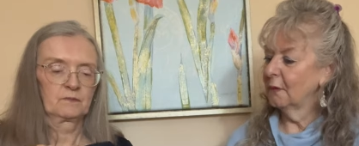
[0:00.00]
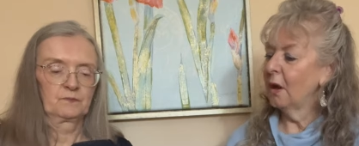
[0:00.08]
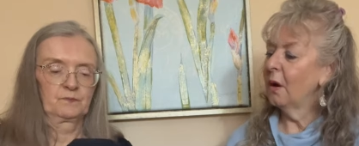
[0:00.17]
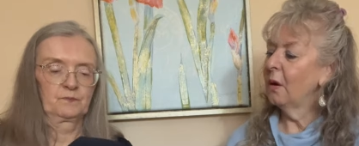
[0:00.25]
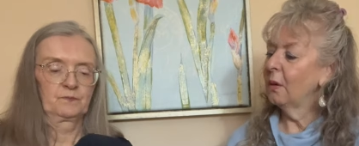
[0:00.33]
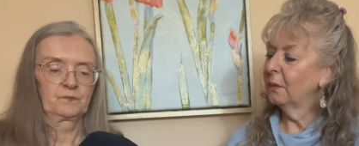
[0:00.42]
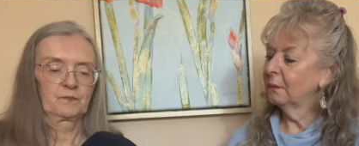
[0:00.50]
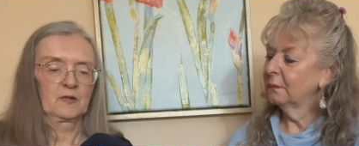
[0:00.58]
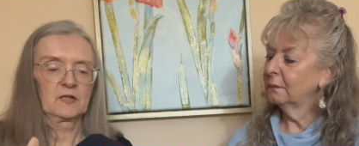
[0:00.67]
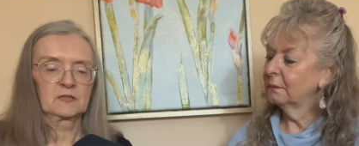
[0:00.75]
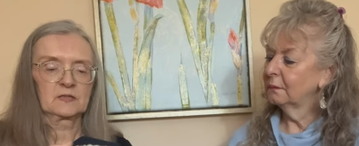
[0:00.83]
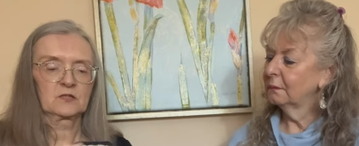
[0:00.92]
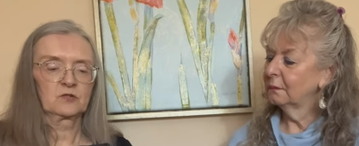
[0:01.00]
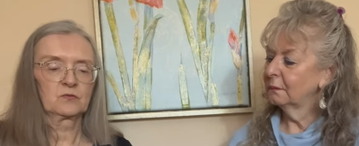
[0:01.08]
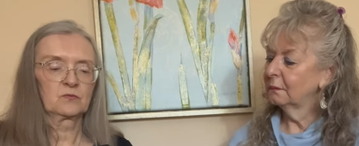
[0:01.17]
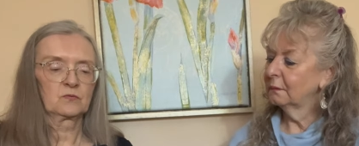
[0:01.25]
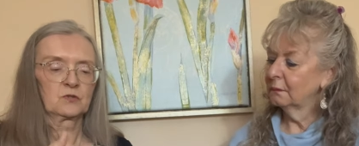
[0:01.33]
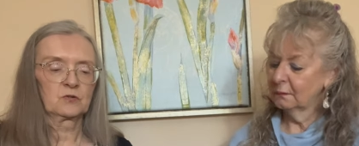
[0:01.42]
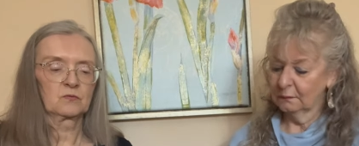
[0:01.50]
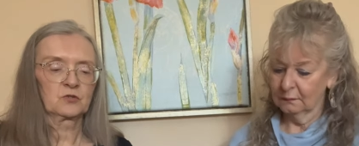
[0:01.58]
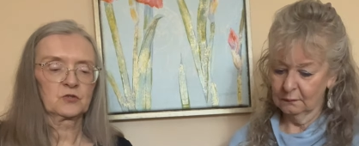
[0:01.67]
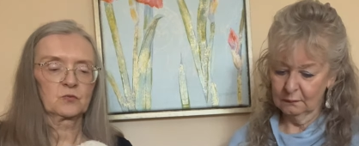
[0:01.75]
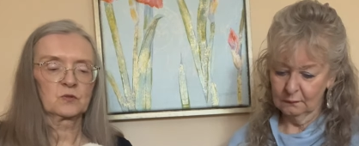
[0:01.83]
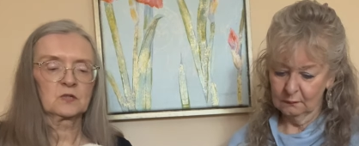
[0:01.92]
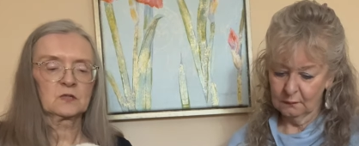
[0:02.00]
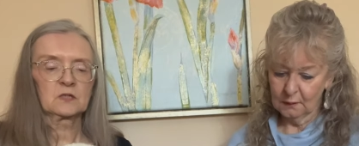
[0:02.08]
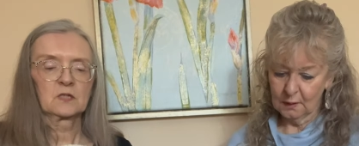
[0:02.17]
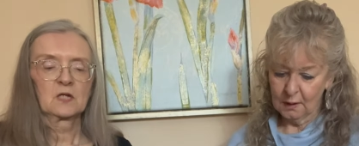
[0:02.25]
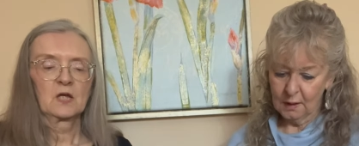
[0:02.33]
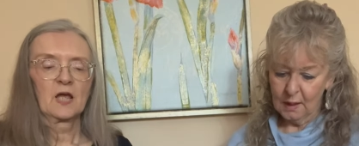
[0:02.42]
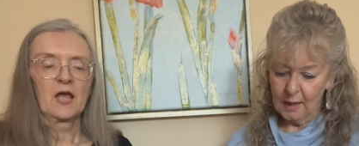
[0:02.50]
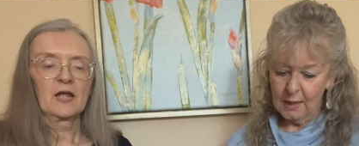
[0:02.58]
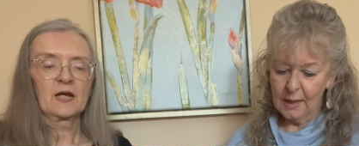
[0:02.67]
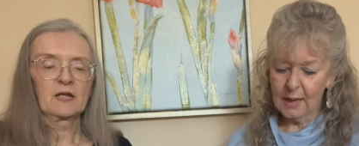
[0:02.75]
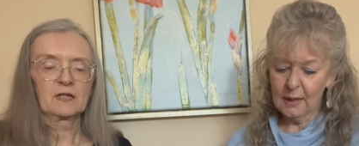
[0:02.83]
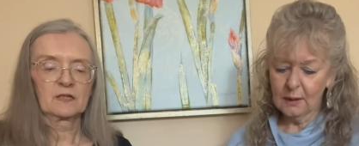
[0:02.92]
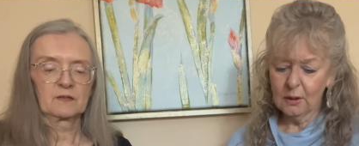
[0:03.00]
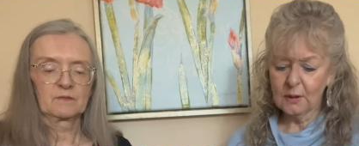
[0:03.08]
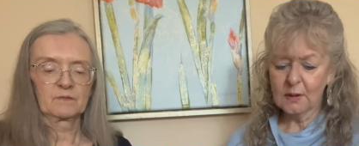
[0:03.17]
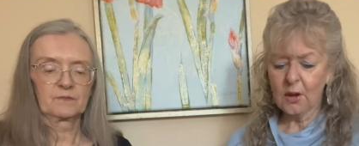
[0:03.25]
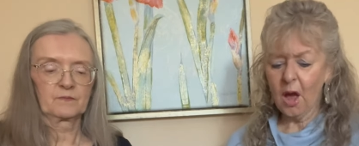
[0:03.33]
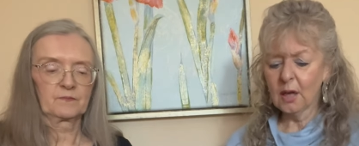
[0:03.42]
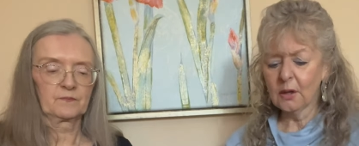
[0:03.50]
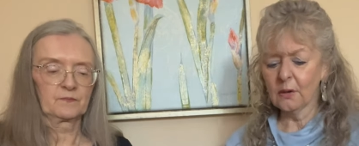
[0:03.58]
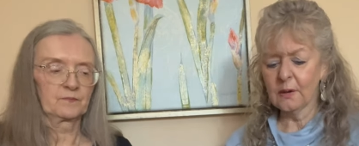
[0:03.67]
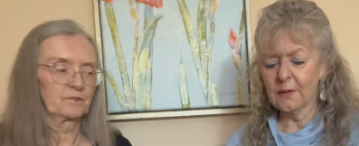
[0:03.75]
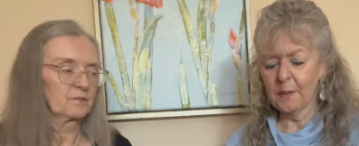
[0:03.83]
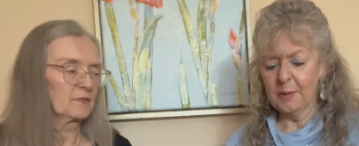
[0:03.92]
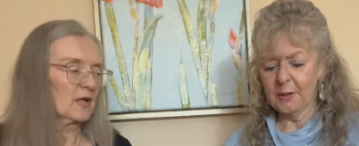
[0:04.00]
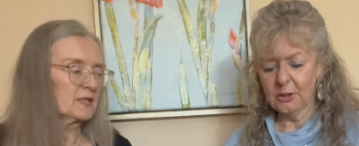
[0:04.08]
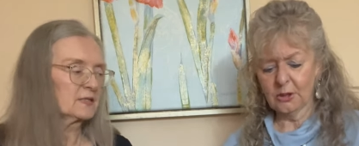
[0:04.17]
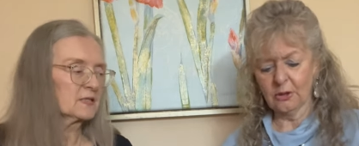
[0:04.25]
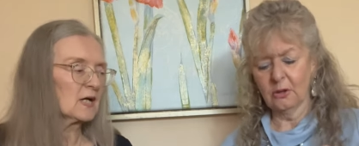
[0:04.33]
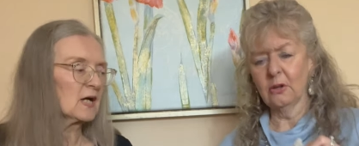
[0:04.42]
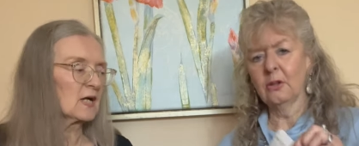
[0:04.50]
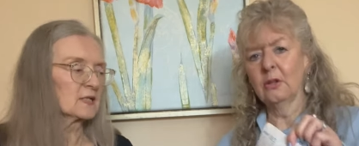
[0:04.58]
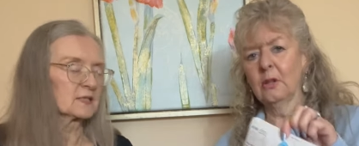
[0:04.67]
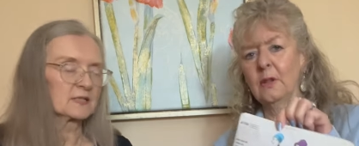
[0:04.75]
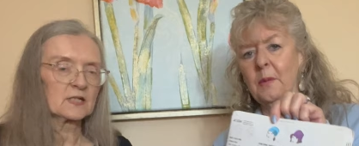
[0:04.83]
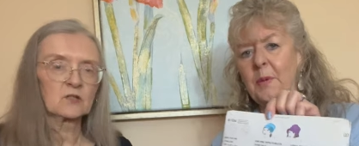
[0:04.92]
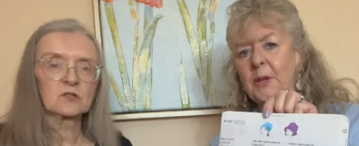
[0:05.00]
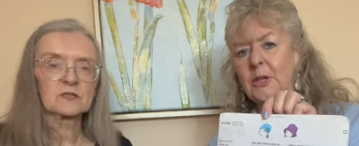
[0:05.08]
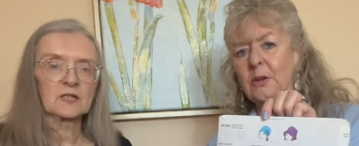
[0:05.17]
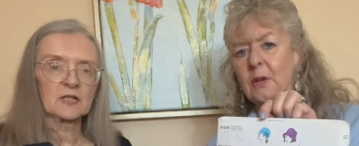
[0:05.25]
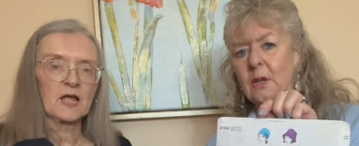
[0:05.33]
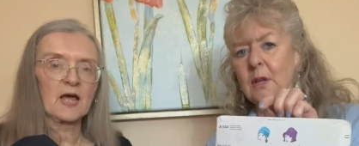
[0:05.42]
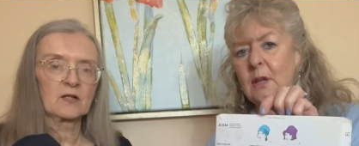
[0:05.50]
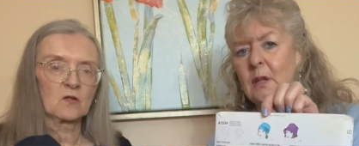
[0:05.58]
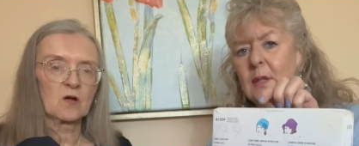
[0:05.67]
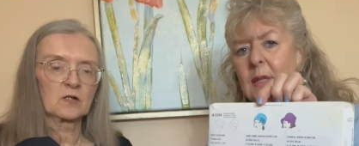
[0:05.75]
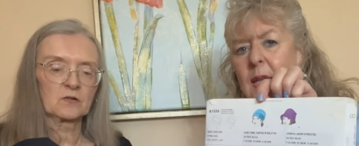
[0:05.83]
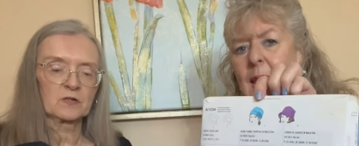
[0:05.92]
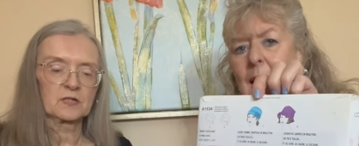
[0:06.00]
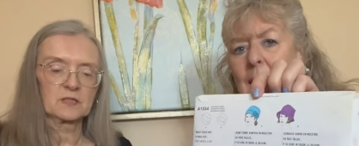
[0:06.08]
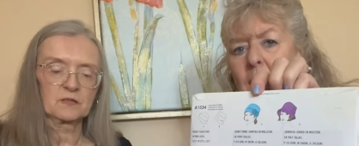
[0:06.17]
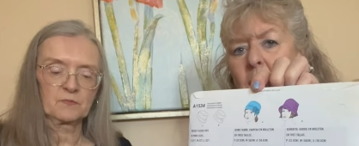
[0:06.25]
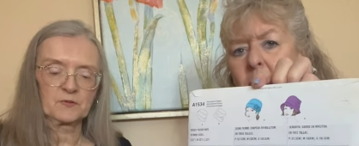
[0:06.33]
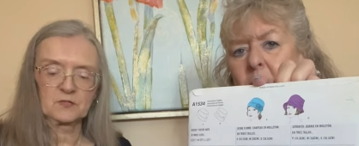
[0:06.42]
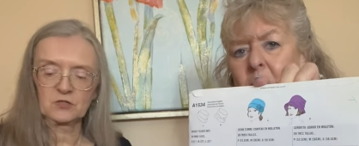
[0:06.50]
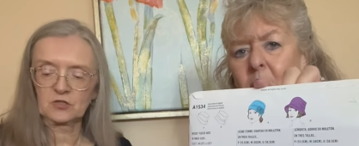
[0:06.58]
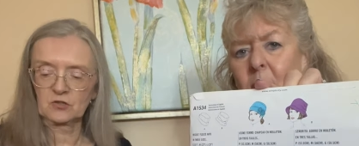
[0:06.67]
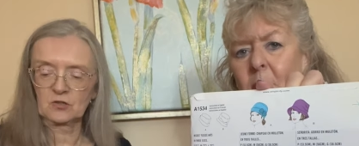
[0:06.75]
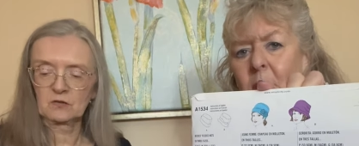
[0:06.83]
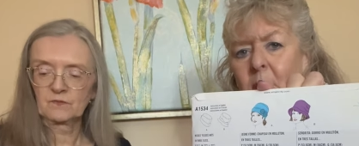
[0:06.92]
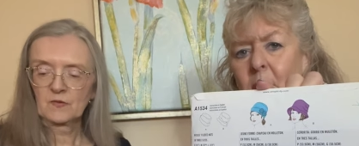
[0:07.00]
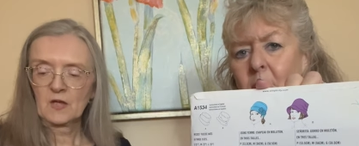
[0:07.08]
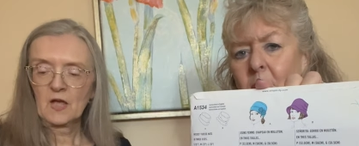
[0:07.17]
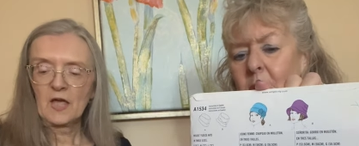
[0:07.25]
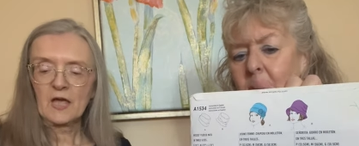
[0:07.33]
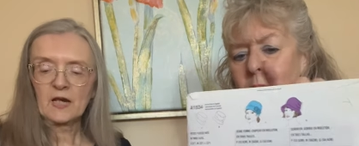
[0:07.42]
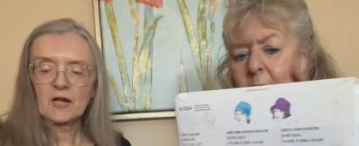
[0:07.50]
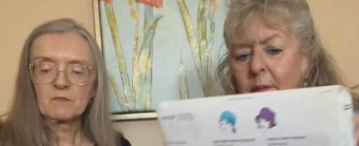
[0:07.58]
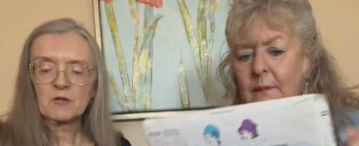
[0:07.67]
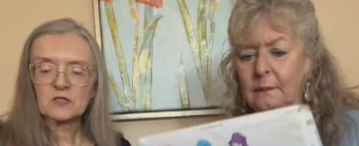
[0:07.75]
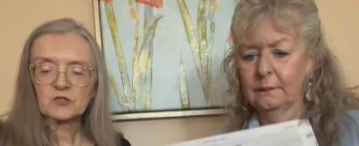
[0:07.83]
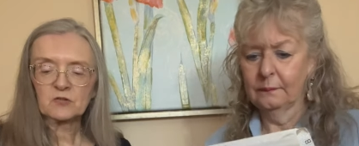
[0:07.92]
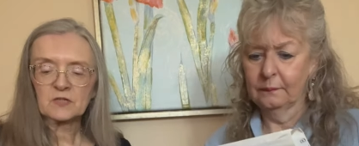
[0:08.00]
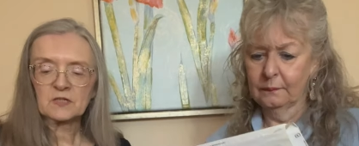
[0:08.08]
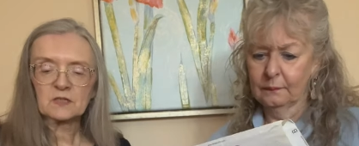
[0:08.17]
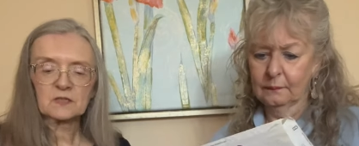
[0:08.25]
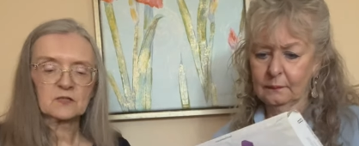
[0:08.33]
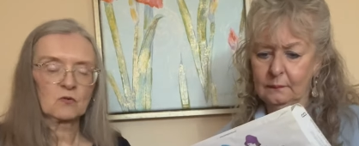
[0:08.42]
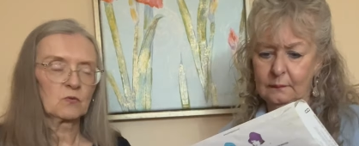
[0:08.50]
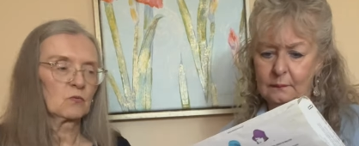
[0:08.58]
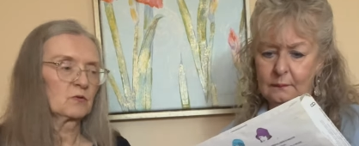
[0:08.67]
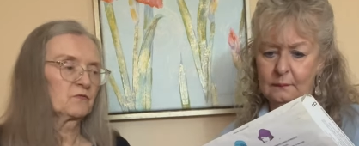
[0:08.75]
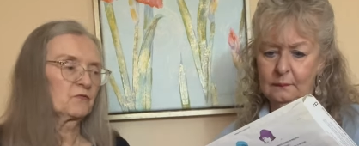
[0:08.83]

Speaker 1: Oh. It's too, you know, short. And yeah, it,
Speaker 2: it looks longer in the
Speaker 1: picture. It does. it looks picture, a lot longer a lot in the longer. picture. And I measured it so it would